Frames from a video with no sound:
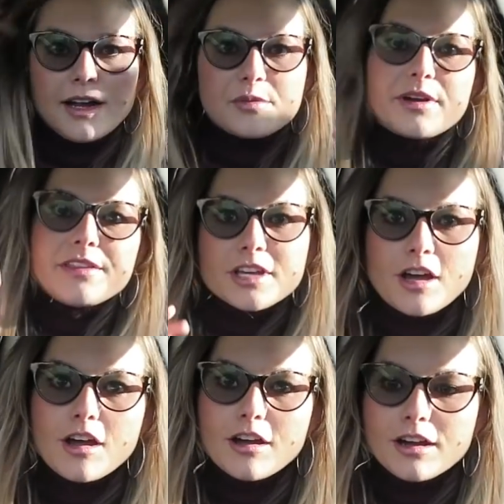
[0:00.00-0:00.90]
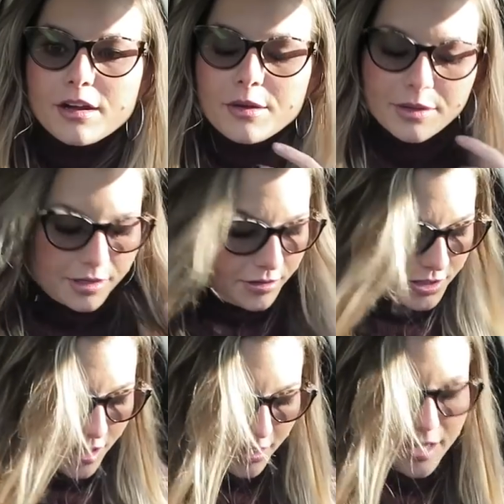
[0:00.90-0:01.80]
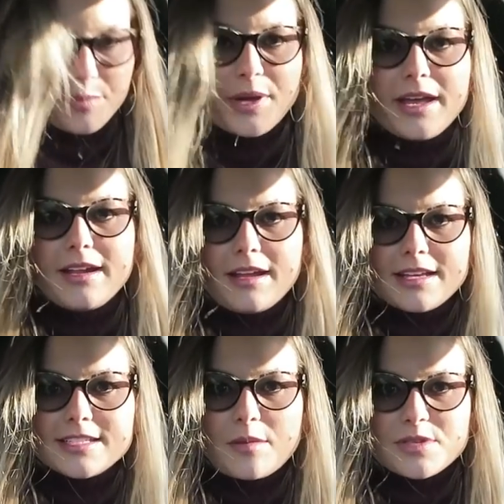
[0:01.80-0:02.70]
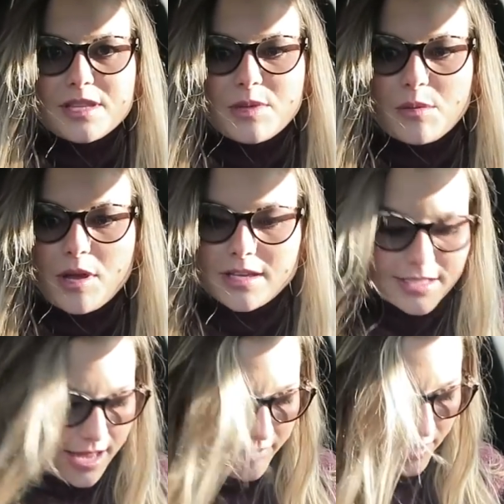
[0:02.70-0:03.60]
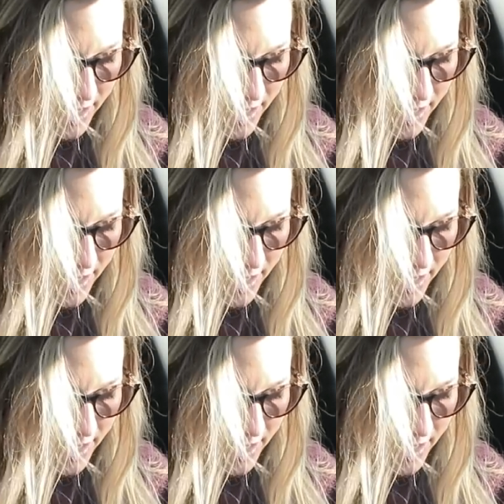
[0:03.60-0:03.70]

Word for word: right, we're in the car. We're gonna go to Target, but I stopped at the mailbox. I have